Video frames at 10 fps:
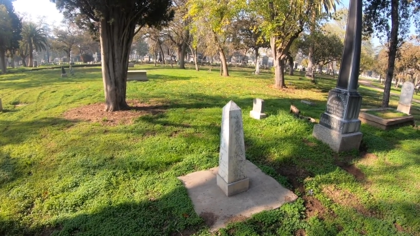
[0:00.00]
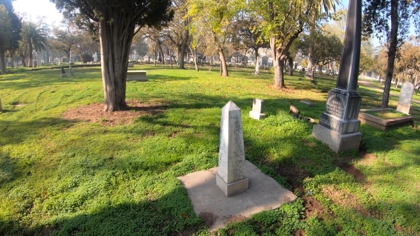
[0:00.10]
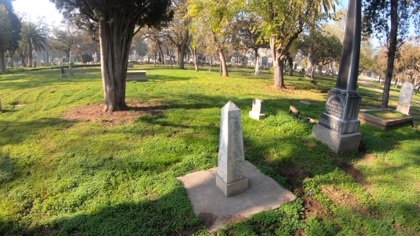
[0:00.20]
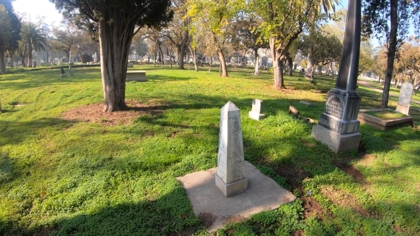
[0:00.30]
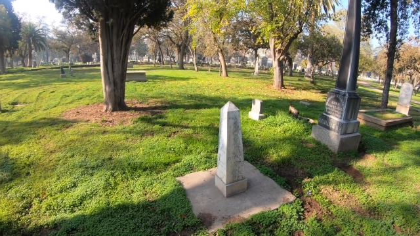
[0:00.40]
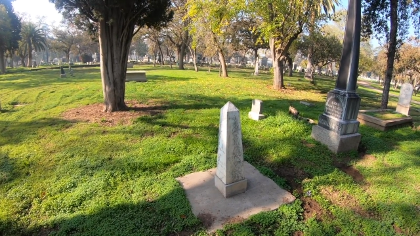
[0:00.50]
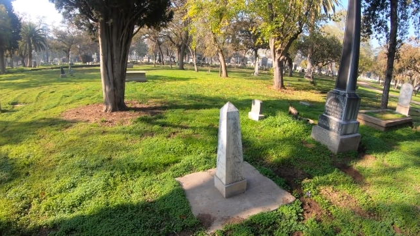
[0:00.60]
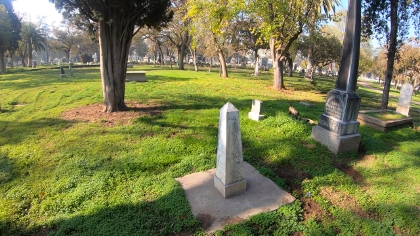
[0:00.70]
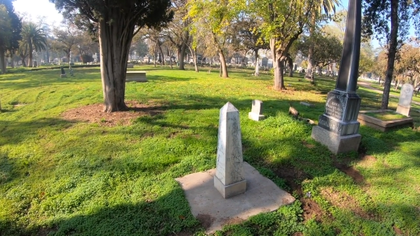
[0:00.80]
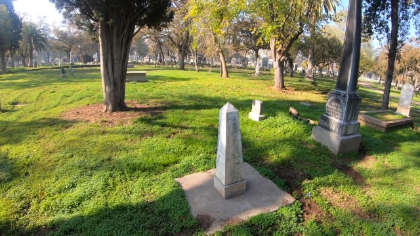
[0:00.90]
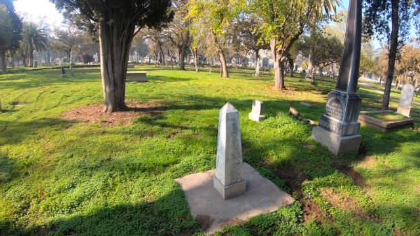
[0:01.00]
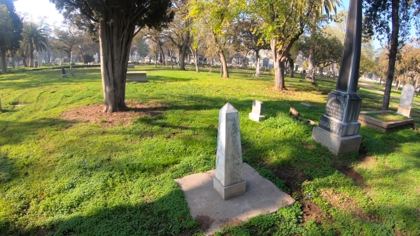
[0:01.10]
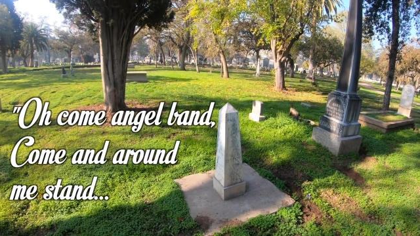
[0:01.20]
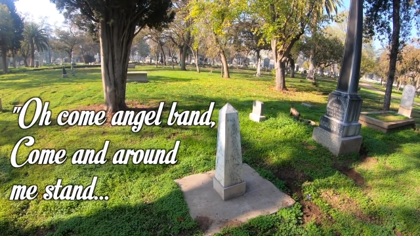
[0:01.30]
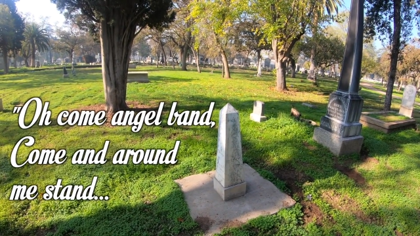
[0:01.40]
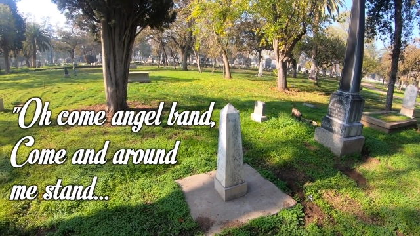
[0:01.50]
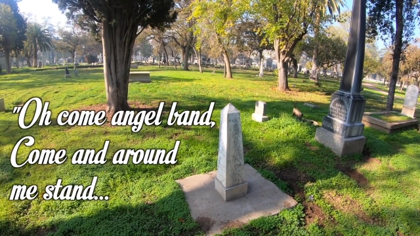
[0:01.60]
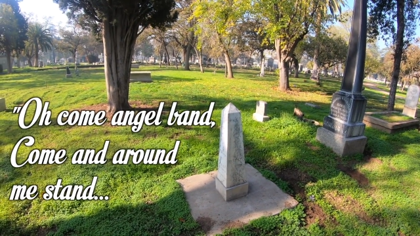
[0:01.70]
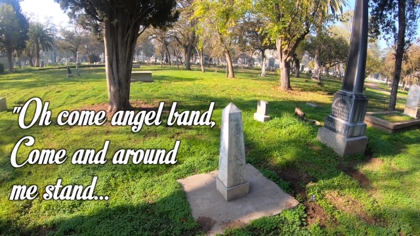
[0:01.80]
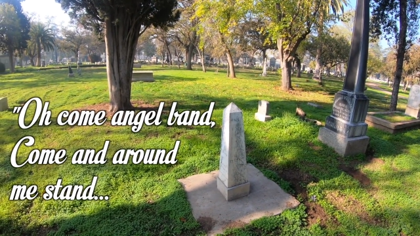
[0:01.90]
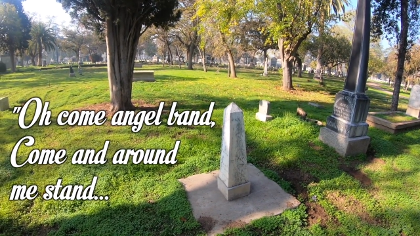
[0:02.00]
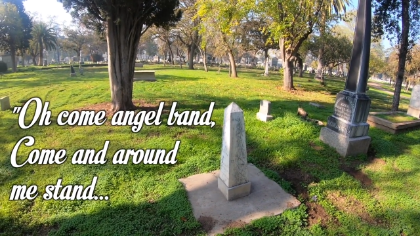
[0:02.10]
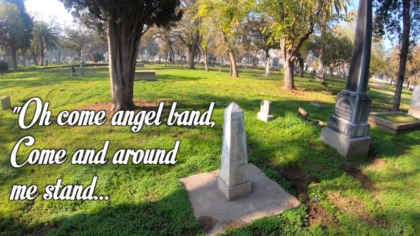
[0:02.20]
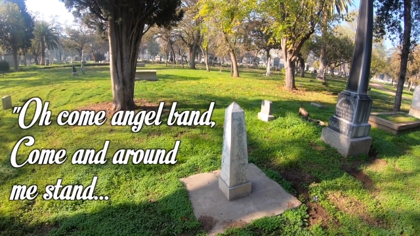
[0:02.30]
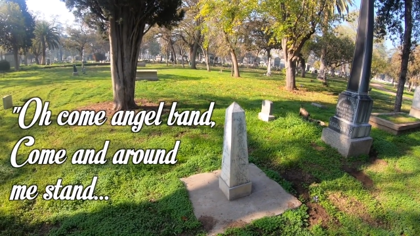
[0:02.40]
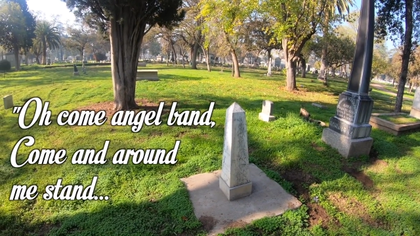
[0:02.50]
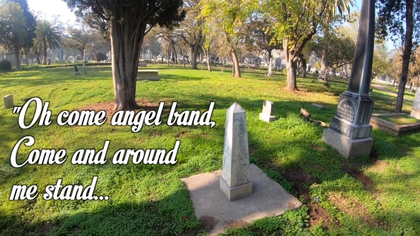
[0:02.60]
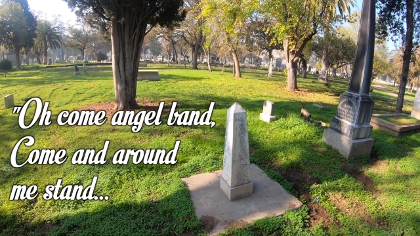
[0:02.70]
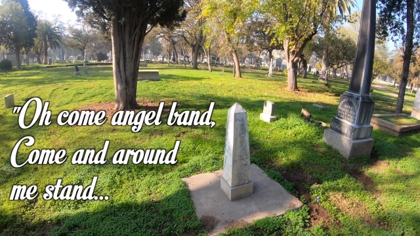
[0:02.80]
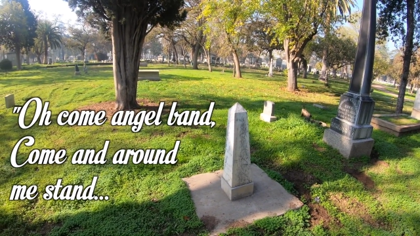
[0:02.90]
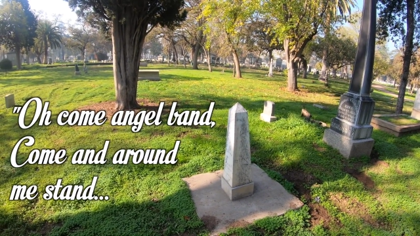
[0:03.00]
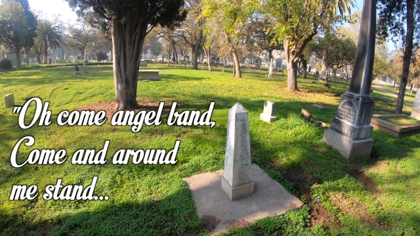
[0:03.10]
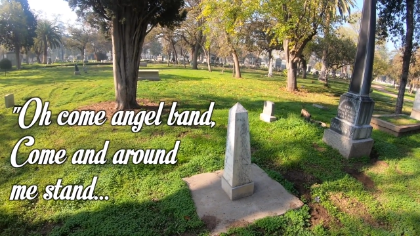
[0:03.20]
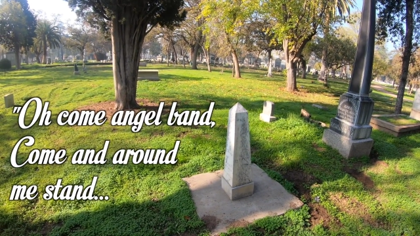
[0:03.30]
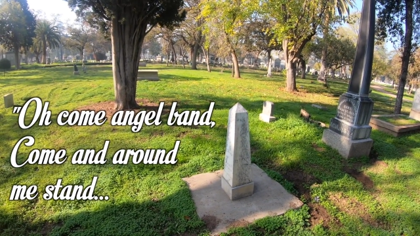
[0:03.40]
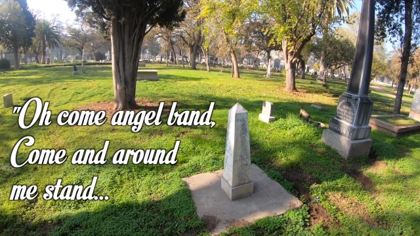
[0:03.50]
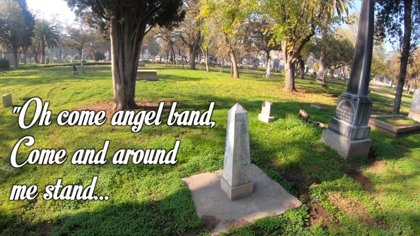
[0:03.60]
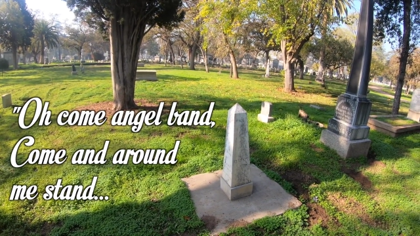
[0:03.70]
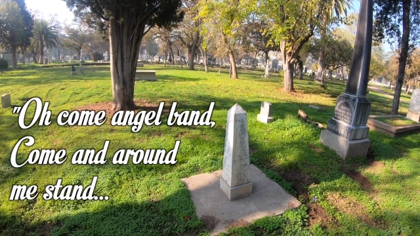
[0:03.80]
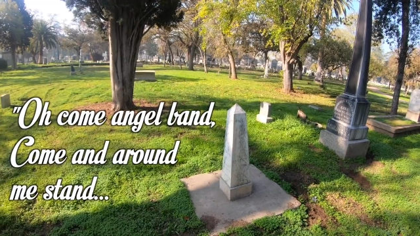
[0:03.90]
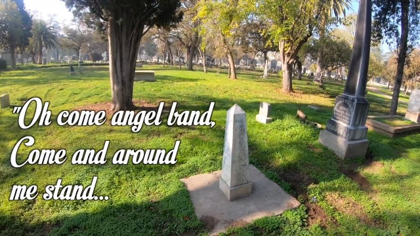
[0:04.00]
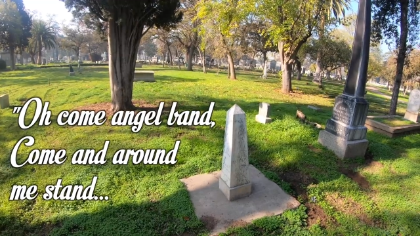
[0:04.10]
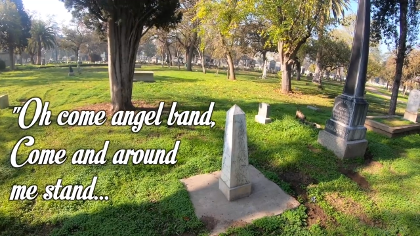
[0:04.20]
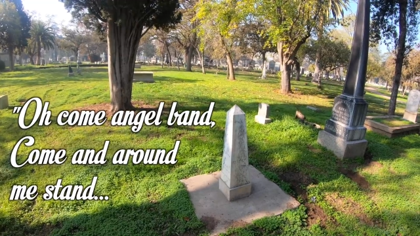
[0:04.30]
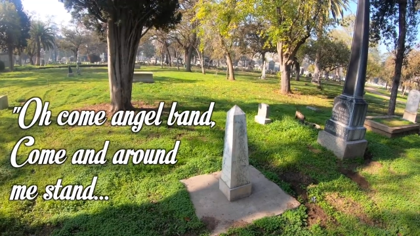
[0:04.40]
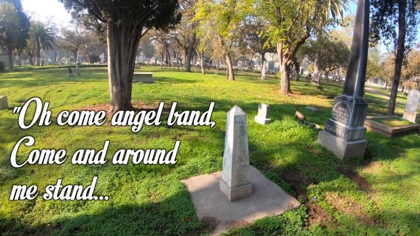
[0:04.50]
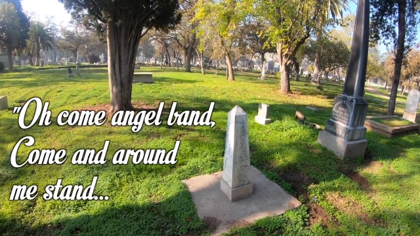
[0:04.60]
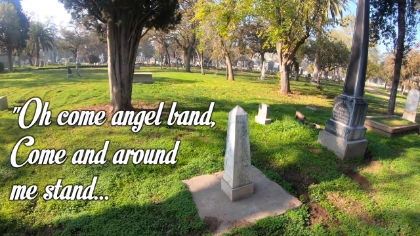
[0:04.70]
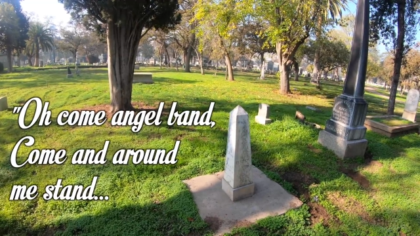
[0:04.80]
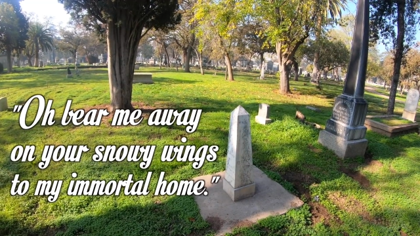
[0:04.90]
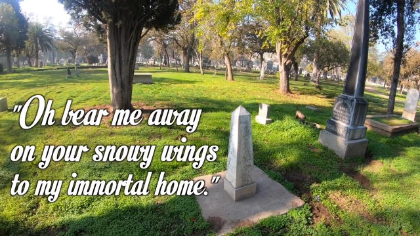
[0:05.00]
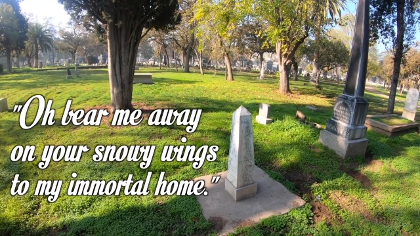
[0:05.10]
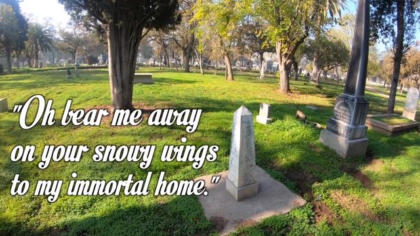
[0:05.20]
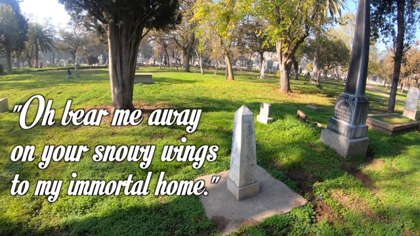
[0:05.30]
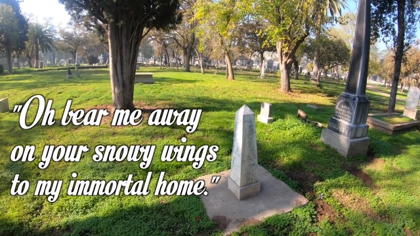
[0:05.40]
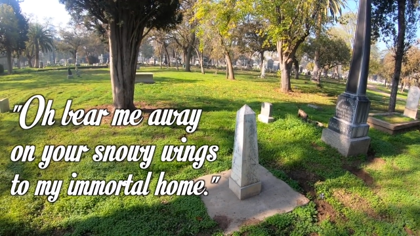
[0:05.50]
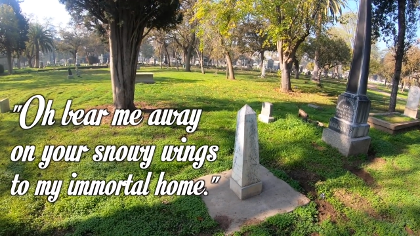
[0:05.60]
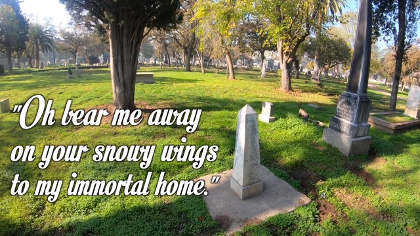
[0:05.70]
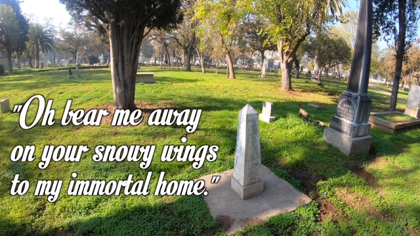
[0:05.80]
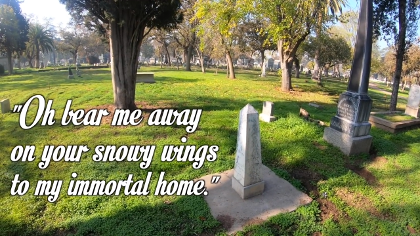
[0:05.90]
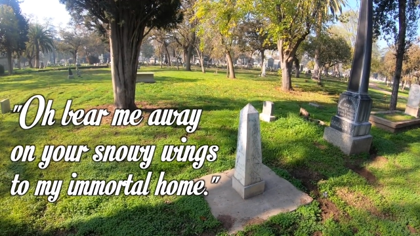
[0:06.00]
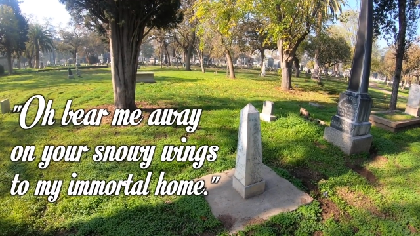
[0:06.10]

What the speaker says: (no speaker visible)